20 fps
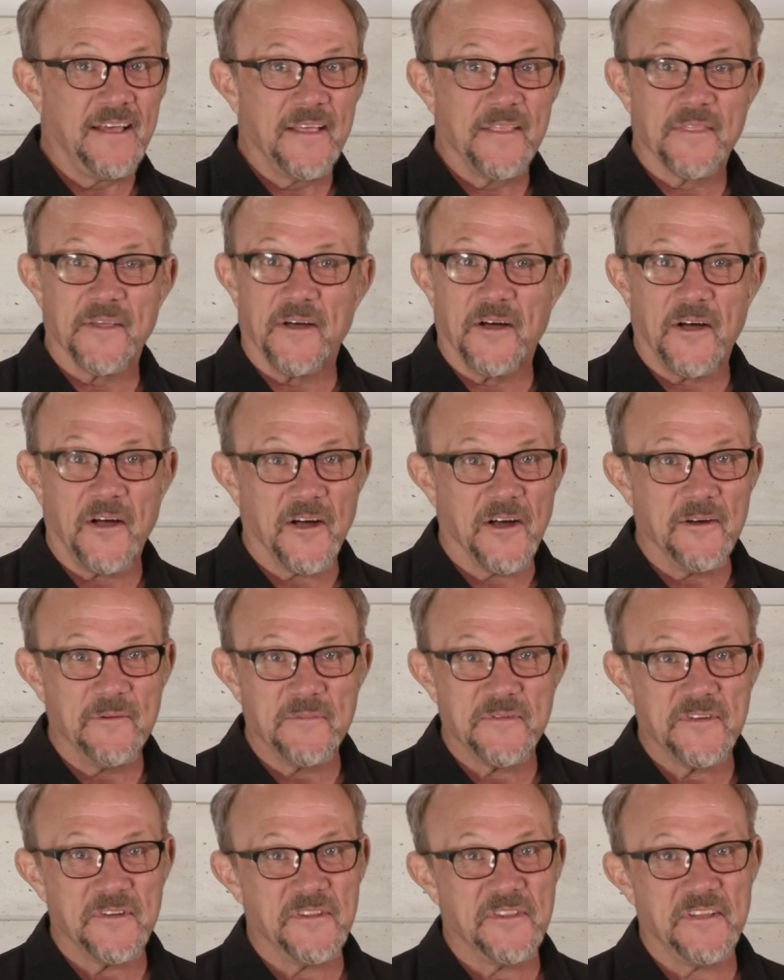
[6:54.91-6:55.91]
The
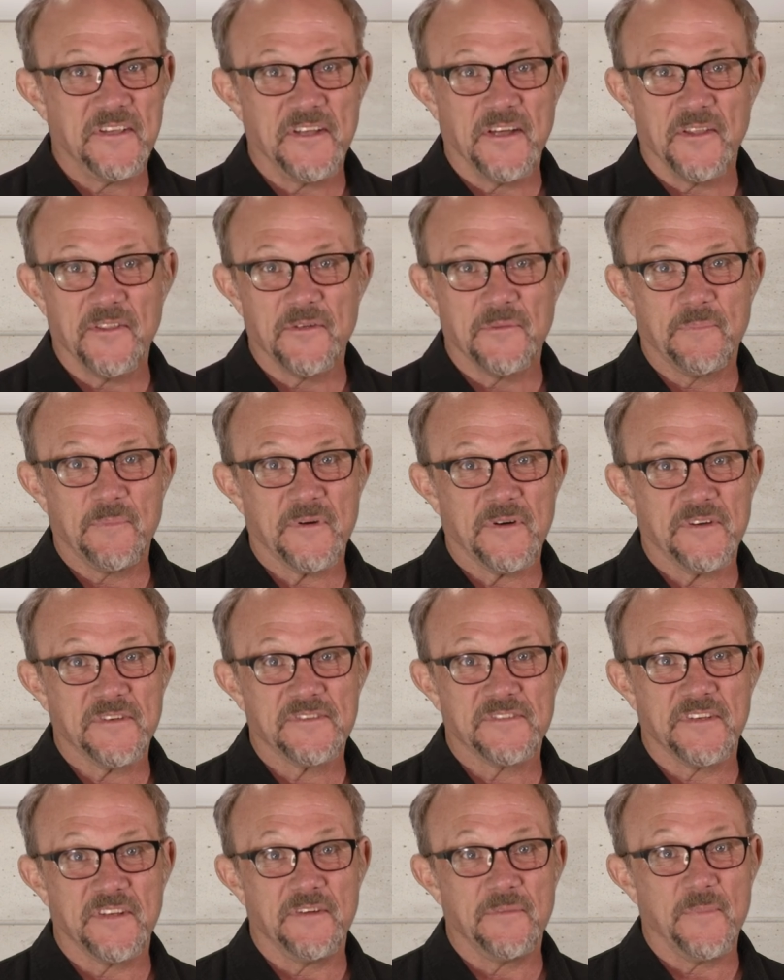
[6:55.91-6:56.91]
harm to the other
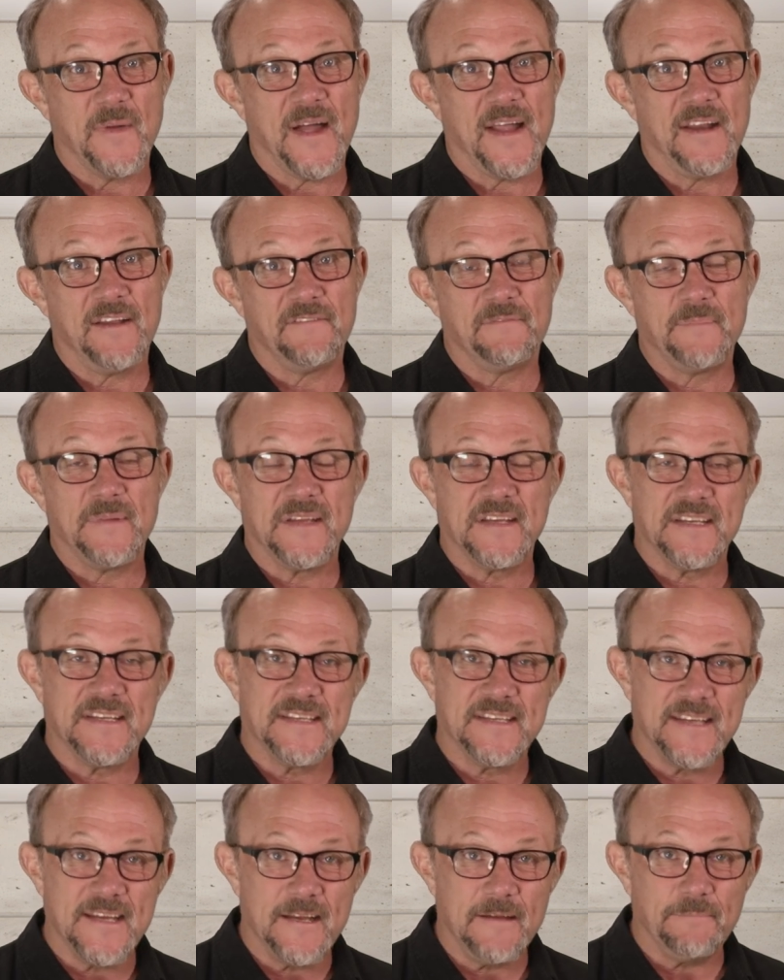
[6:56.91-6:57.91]
person might have been
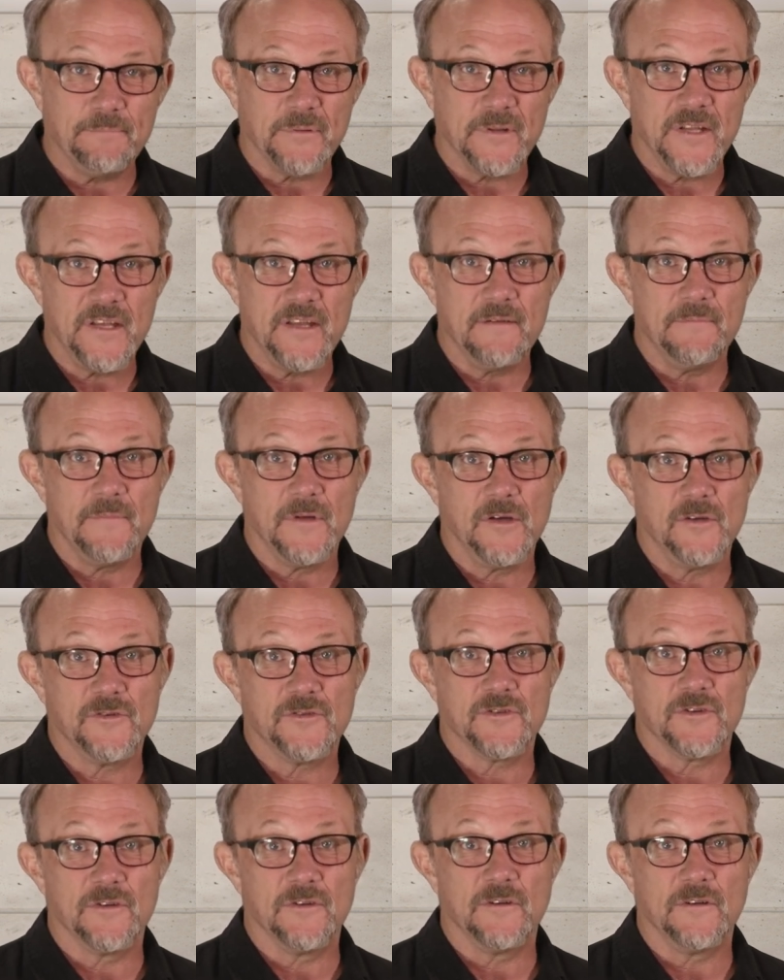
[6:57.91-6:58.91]
deeply
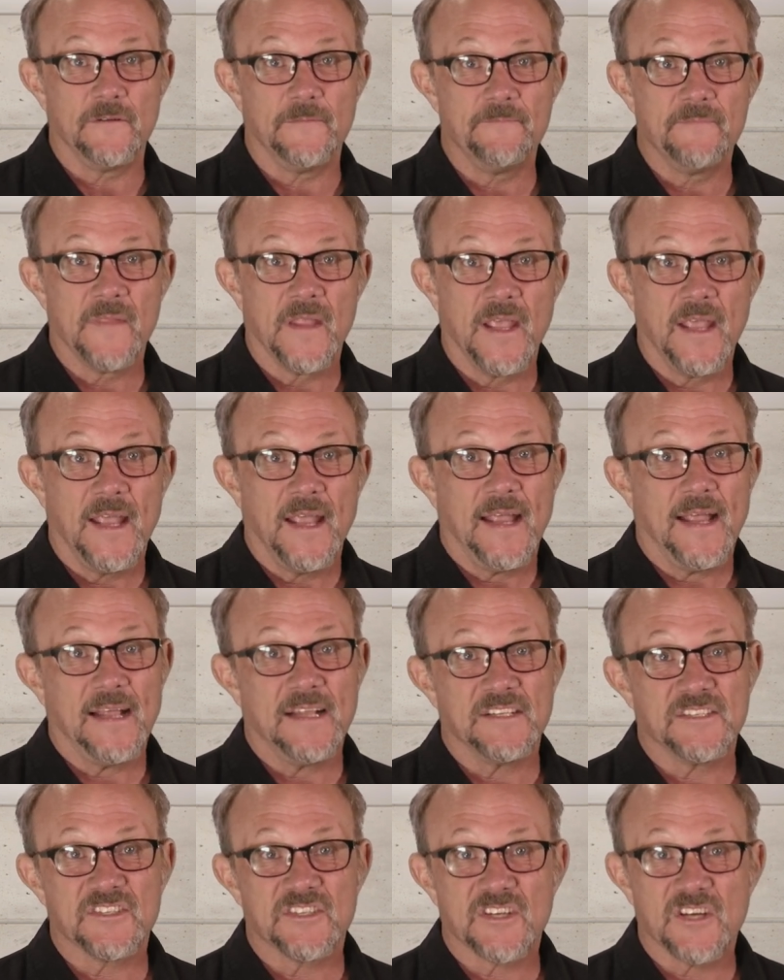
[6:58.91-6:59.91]
emotional
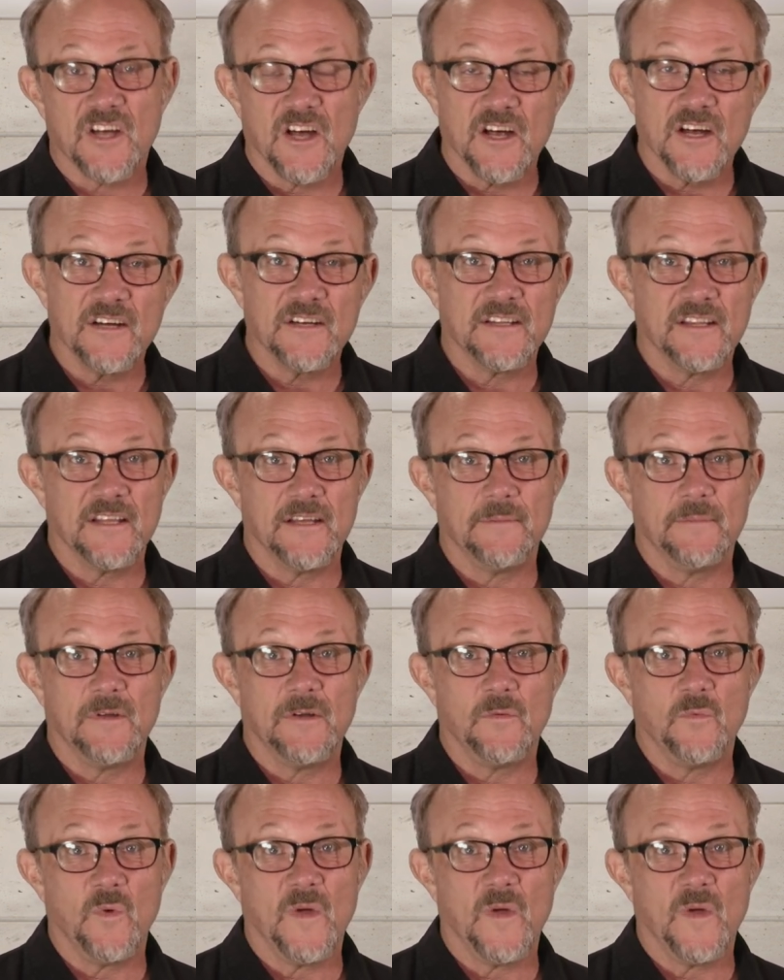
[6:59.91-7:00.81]
and scarred them in